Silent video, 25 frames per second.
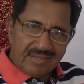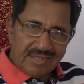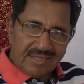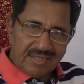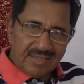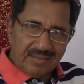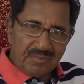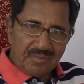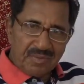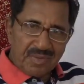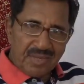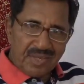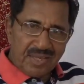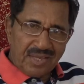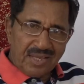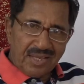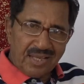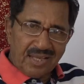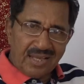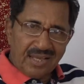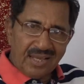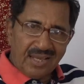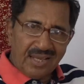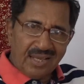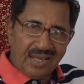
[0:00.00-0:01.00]
the
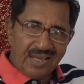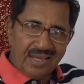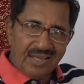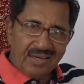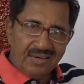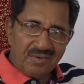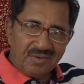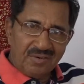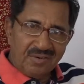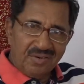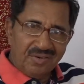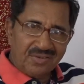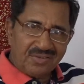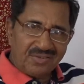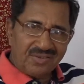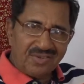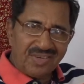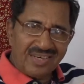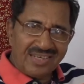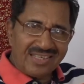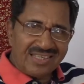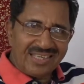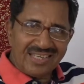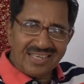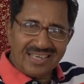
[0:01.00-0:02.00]
beginning and also
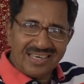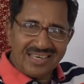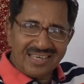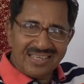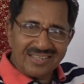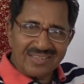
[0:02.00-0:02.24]
at the end.